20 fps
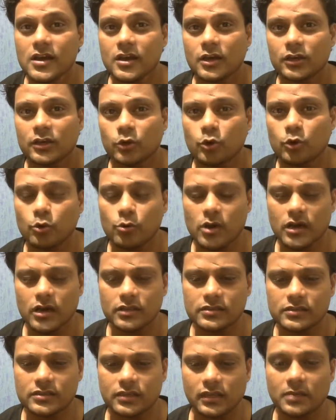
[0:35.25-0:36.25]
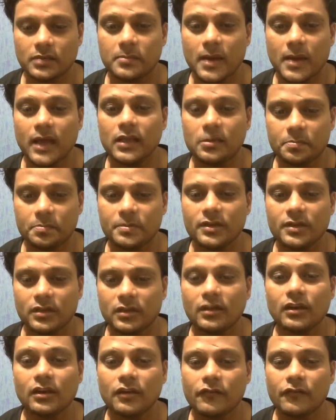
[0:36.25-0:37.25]
who was, in my
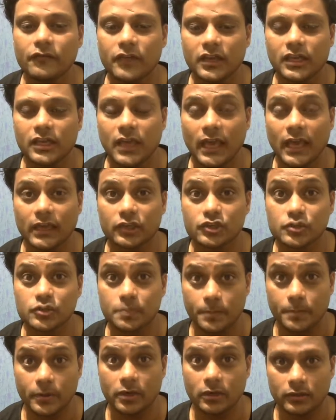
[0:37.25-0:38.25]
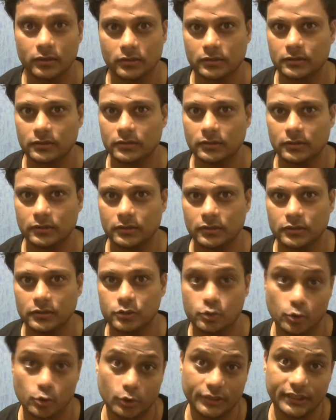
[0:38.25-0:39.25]
opinion, a very expert
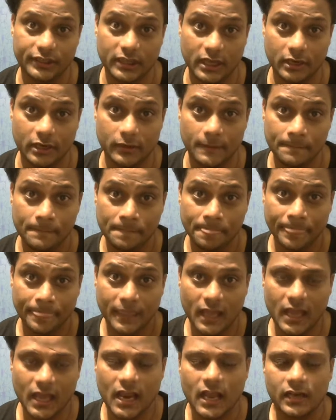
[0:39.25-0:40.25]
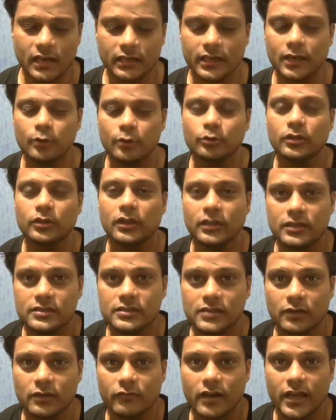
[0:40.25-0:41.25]
storyteller. And I'll tell you the
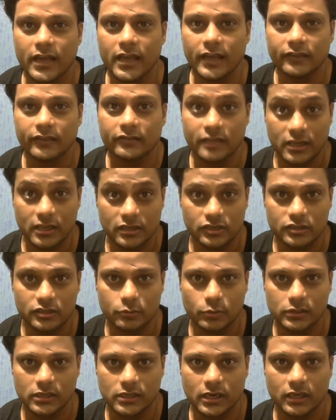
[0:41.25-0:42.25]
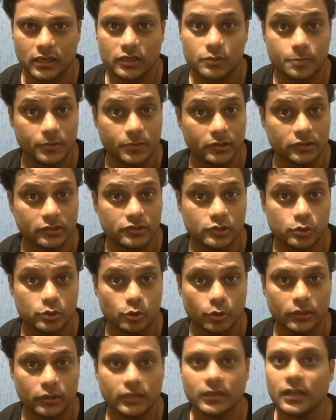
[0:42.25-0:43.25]
reason why I think she was an expert
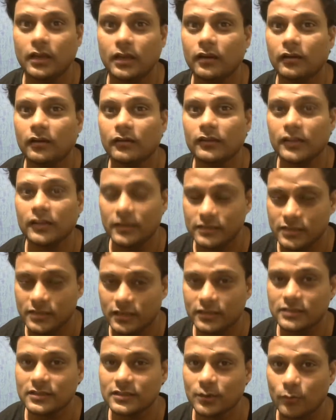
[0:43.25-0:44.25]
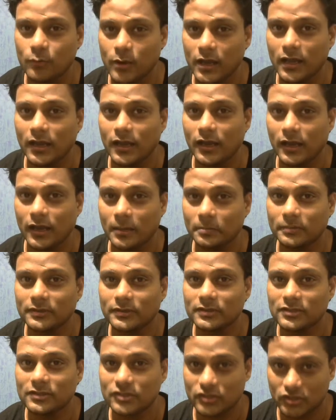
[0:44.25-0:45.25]
storyteller. There is a reason why I'm
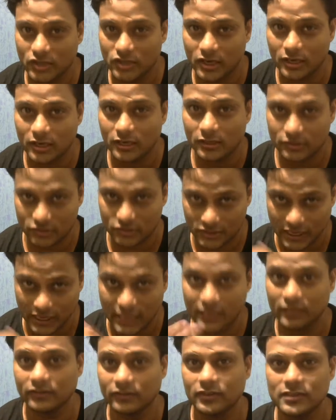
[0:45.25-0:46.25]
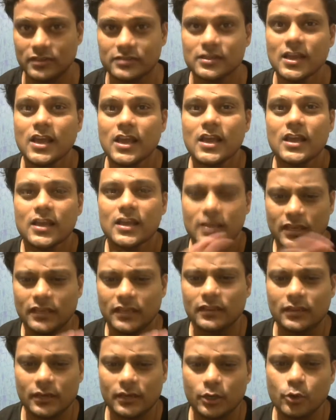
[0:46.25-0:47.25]
saying this.
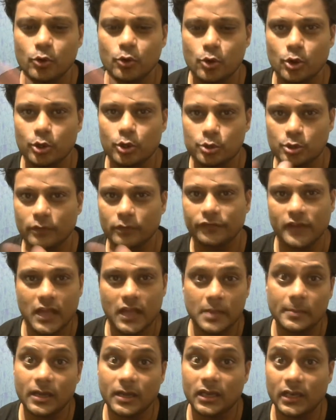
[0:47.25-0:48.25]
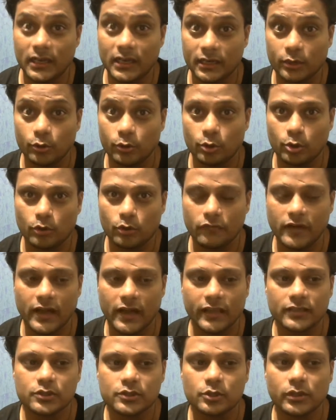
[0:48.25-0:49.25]
In the due course of time, I'll let you know
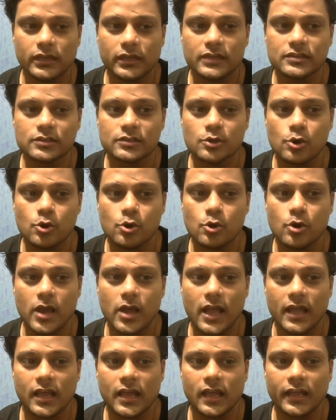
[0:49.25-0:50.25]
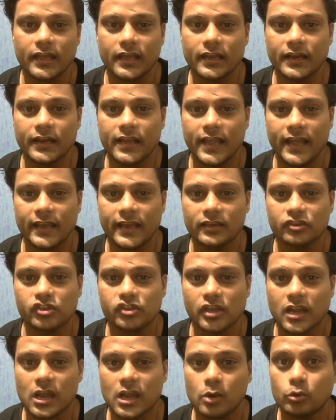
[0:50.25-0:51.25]
why. So let's go ahead and
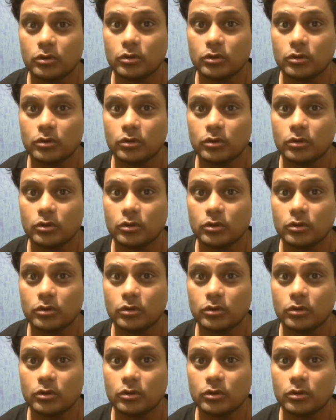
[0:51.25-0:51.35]
check out